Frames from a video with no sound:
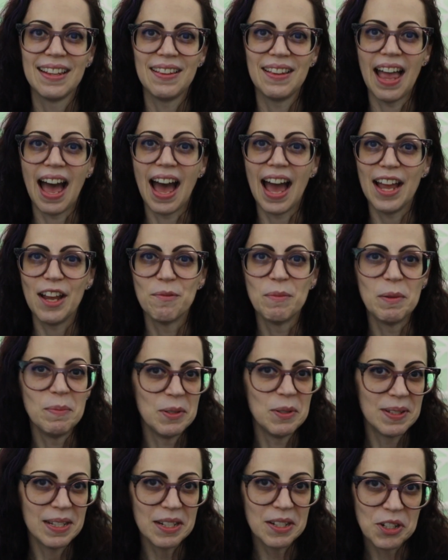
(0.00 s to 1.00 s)
I am a
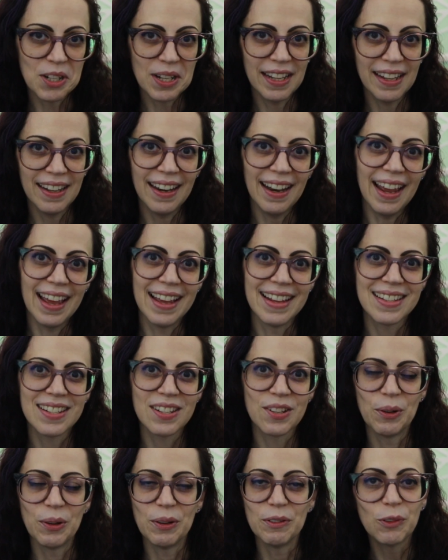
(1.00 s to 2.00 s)
musician, and
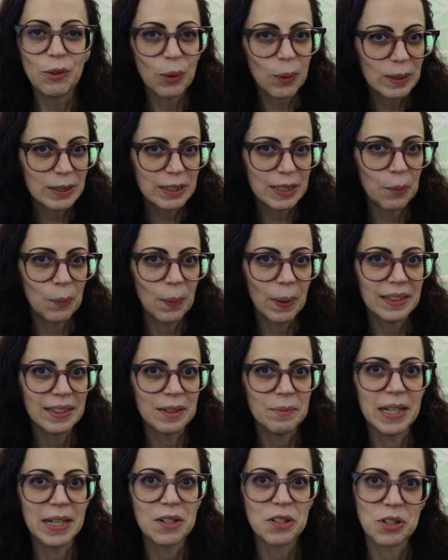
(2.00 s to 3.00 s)
so of course I wanted
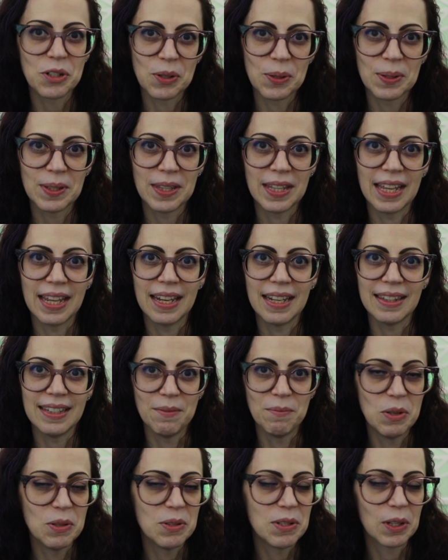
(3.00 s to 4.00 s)
to make sure that the
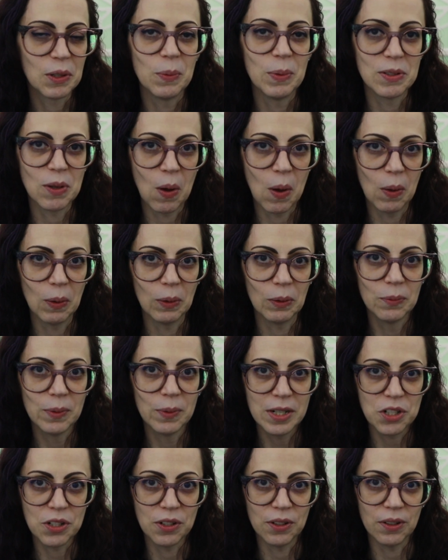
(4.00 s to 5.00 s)
music was all
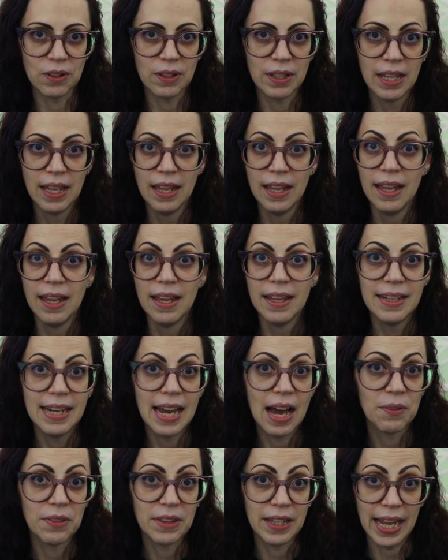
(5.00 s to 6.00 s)
original.
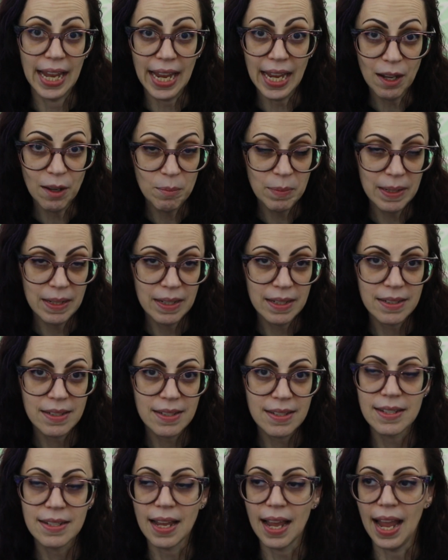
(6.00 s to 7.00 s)
Now, the
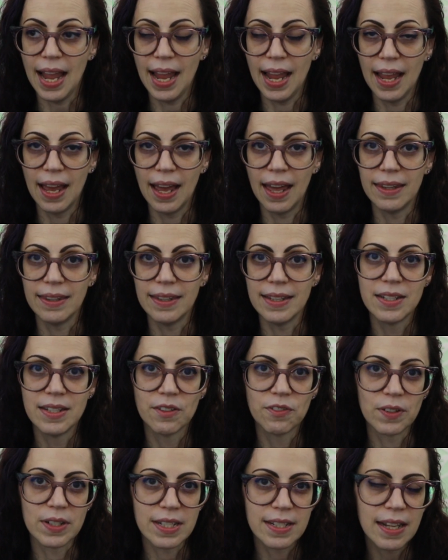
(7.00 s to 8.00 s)
ambience and the
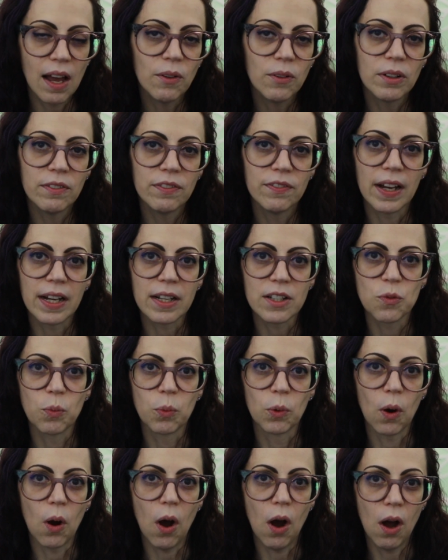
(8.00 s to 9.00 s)
different sound effects
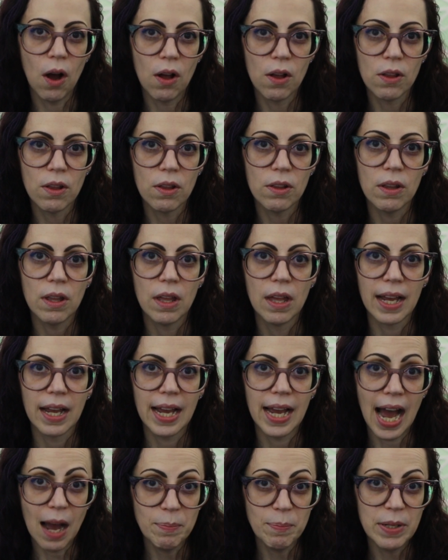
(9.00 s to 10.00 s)
were all
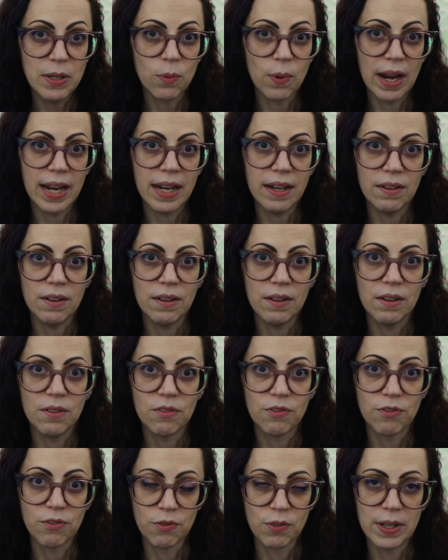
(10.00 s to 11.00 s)
copyright
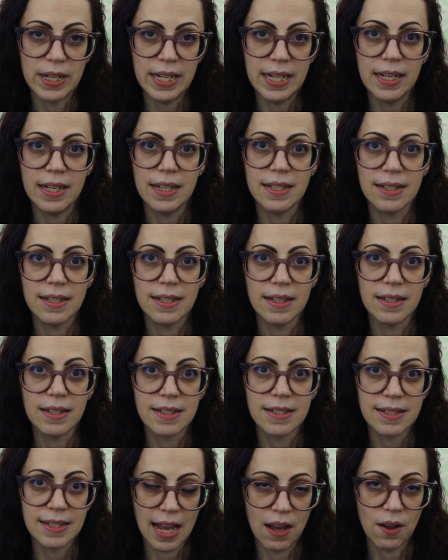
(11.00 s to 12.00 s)
free
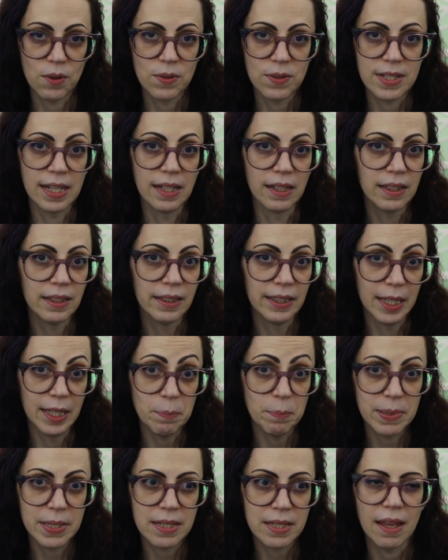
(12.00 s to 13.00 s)
sounds and
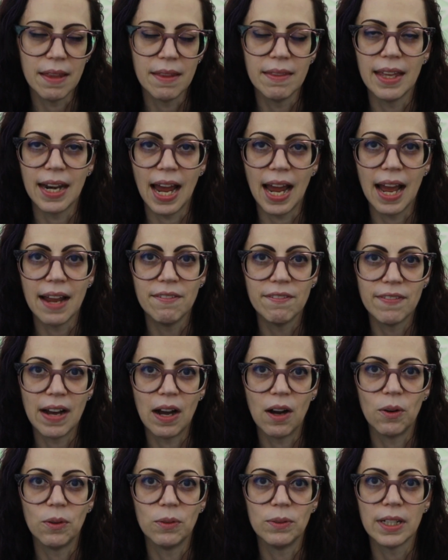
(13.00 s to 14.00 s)
clips that I
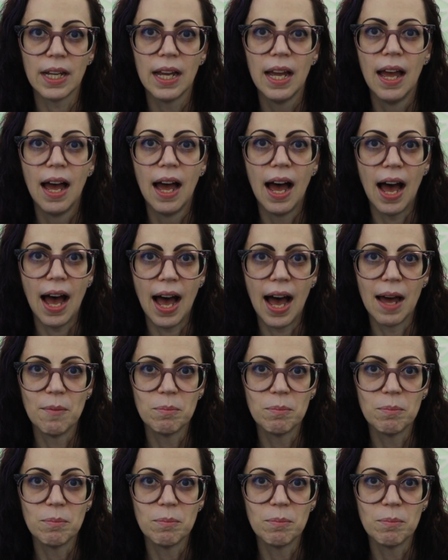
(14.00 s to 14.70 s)
found on